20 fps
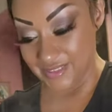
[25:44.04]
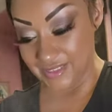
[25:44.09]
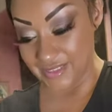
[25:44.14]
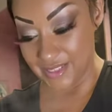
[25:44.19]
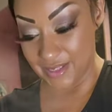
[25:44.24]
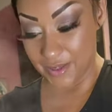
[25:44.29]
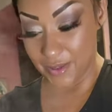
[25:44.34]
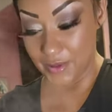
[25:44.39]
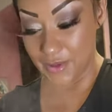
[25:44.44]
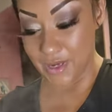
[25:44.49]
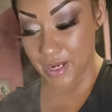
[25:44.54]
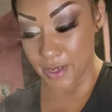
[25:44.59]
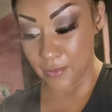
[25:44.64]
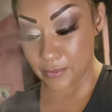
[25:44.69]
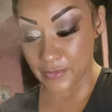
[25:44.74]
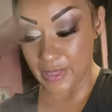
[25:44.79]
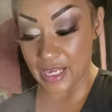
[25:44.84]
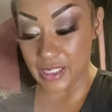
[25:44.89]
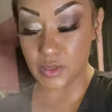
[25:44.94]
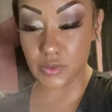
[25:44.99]
So
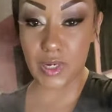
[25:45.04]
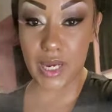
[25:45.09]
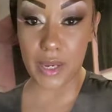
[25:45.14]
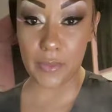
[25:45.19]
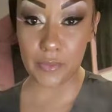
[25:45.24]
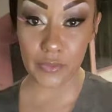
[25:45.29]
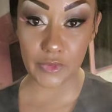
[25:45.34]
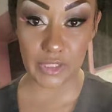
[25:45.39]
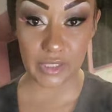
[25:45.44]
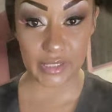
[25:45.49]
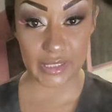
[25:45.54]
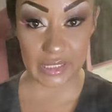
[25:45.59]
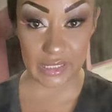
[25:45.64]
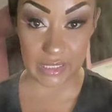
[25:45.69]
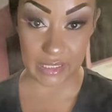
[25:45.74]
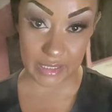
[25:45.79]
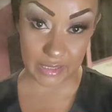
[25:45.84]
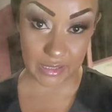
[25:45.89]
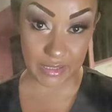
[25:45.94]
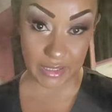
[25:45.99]
that's why I'm
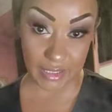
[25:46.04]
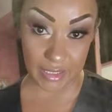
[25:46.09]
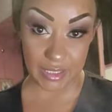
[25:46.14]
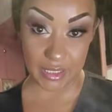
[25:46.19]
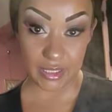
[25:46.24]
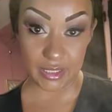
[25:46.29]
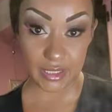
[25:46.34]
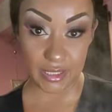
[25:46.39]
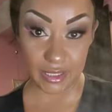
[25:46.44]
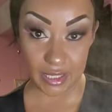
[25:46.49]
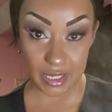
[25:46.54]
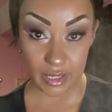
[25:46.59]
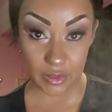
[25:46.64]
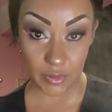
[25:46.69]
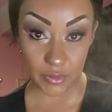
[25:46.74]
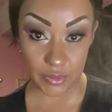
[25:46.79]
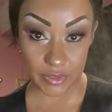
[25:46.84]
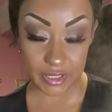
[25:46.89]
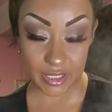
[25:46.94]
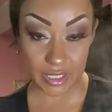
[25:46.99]
really into eating
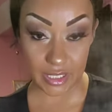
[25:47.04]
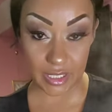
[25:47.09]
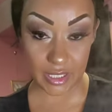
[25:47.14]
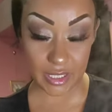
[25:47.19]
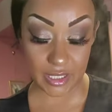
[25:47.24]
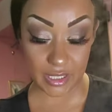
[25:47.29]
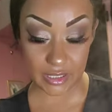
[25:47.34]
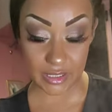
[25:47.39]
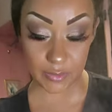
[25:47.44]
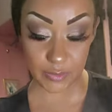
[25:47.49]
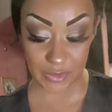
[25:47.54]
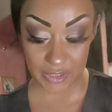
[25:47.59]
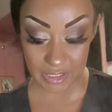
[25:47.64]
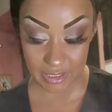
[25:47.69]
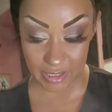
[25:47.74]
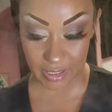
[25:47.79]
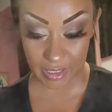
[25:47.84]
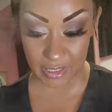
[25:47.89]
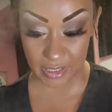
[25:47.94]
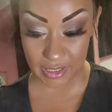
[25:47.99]
healthy, is
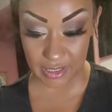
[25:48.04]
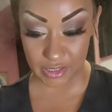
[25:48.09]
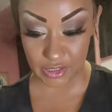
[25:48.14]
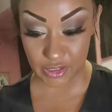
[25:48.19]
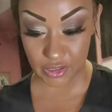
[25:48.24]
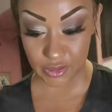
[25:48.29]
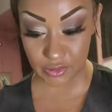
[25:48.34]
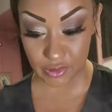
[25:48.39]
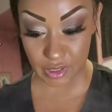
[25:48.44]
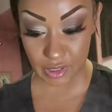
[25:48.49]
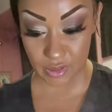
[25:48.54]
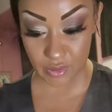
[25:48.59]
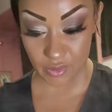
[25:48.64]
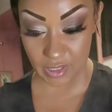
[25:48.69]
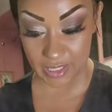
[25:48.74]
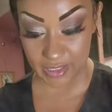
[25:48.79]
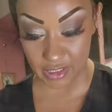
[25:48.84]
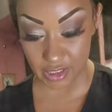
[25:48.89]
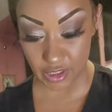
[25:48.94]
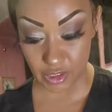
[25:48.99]
because, you know,
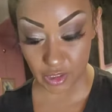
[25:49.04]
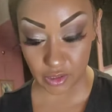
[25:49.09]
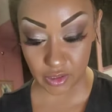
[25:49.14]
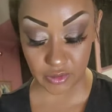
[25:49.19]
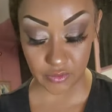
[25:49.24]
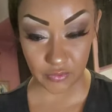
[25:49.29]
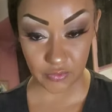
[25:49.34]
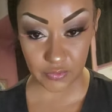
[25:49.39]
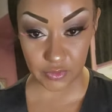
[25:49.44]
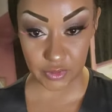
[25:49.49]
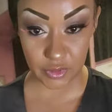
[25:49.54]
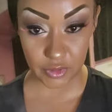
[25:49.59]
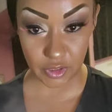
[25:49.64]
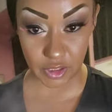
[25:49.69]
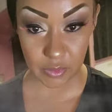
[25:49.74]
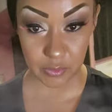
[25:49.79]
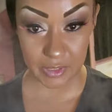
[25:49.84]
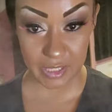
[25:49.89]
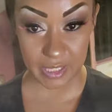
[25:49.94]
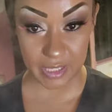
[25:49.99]
like certain
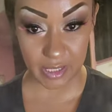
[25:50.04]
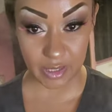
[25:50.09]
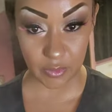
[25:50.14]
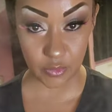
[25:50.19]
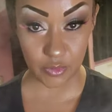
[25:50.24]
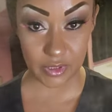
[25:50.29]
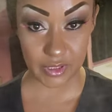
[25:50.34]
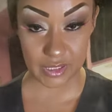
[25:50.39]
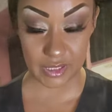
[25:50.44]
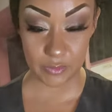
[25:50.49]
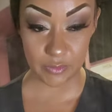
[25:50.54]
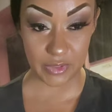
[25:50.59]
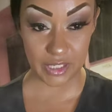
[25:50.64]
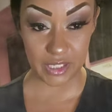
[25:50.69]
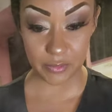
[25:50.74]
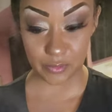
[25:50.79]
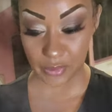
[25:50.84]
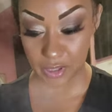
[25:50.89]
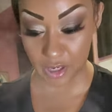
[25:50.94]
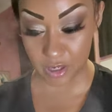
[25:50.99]
foods play a really
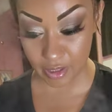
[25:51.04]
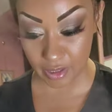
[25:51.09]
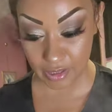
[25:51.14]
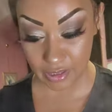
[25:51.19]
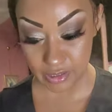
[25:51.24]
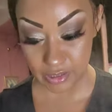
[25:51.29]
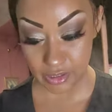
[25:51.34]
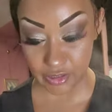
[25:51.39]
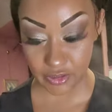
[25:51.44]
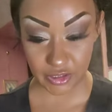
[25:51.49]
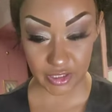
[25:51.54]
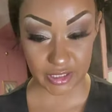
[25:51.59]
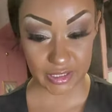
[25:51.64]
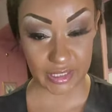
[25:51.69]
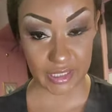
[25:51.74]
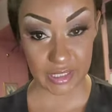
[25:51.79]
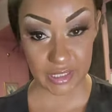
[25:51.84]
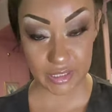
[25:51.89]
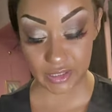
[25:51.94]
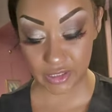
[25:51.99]
big part in your
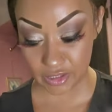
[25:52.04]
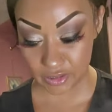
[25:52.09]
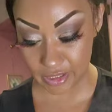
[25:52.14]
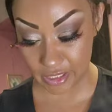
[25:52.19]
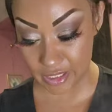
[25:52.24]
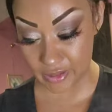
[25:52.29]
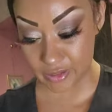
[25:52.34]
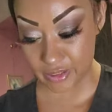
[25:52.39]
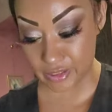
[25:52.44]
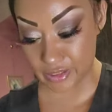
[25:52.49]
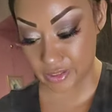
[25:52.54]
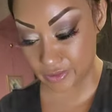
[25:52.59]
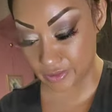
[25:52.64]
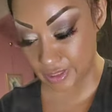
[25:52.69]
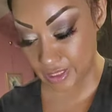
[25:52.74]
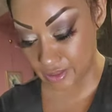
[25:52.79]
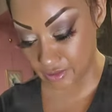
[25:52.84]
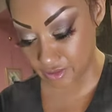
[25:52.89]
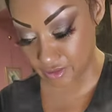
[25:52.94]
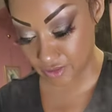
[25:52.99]
skin, your hair, and your
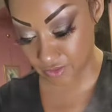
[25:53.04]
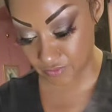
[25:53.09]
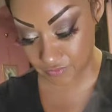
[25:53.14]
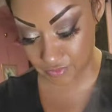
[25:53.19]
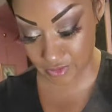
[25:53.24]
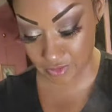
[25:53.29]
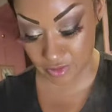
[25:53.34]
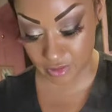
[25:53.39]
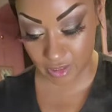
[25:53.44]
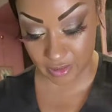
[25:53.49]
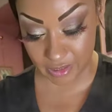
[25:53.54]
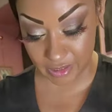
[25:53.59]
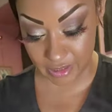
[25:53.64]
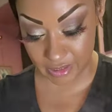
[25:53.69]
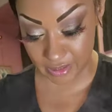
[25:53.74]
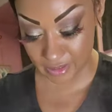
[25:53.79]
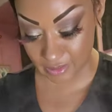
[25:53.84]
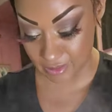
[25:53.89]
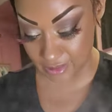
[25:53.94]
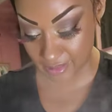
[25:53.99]
nails. So if you start
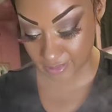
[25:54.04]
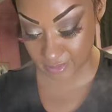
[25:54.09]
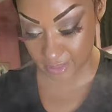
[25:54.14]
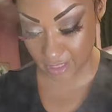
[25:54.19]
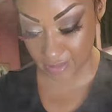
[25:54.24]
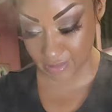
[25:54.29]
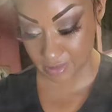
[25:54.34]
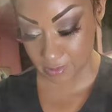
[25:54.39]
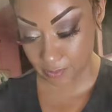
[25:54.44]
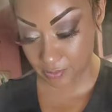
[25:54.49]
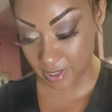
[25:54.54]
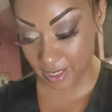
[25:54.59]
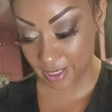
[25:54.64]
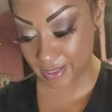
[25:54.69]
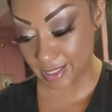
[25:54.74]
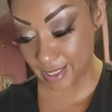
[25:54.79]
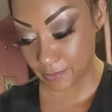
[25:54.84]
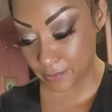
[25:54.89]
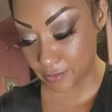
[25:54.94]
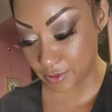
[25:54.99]
eating like lots of
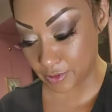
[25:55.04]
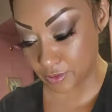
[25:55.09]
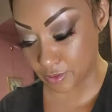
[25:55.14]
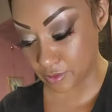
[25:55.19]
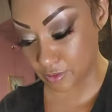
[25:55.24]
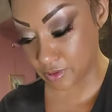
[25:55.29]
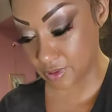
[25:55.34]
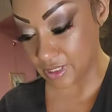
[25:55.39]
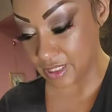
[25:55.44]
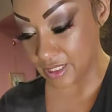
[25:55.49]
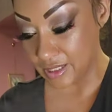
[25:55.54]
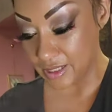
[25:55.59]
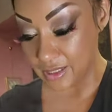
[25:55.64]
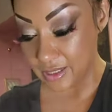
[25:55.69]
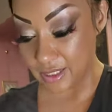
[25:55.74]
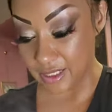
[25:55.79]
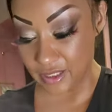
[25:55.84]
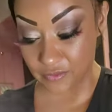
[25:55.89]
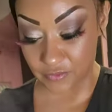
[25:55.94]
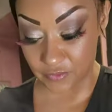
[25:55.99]
pineapples
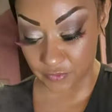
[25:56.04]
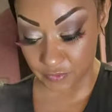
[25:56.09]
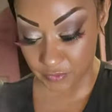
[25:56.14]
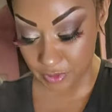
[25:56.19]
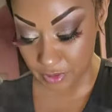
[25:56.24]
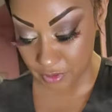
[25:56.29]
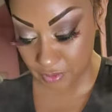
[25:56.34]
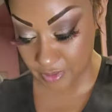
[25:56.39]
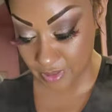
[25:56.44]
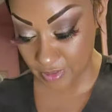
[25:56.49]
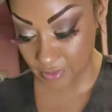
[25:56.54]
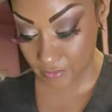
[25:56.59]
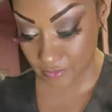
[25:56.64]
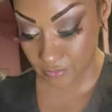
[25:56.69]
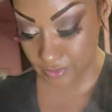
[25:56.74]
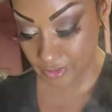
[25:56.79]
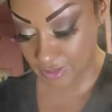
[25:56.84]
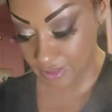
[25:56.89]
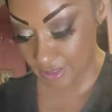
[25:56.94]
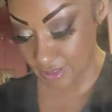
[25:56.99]
and fruit,
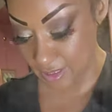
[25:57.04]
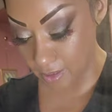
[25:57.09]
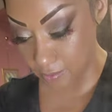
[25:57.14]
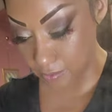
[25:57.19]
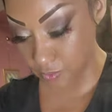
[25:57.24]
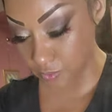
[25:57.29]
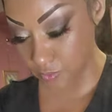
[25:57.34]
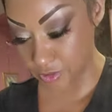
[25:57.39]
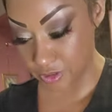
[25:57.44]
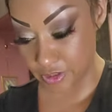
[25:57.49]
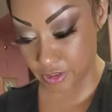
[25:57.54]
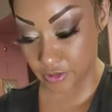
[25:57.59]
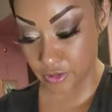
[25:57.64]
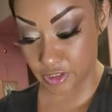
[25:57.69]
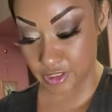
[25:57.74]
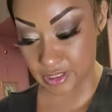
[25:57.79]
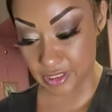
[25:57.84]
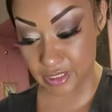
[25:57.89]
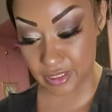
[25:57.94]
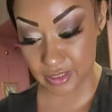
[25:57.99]
it really helps with your
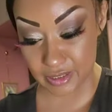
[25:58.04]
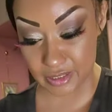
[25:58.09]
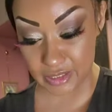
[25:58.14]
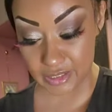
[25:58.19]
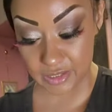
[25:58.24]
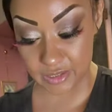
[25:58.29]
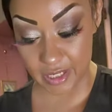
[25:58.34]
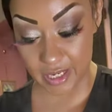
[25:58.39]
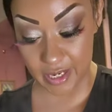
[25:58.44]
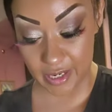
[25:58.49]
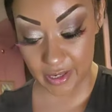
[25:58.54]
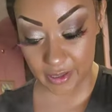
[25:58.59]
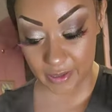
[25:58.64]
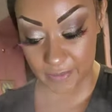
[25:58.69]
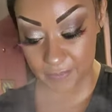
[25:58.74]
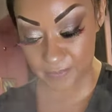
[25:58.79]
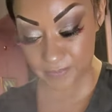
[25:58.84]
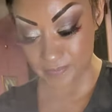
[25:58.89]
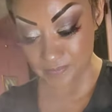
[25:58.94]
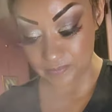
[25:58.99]
skin and your hair.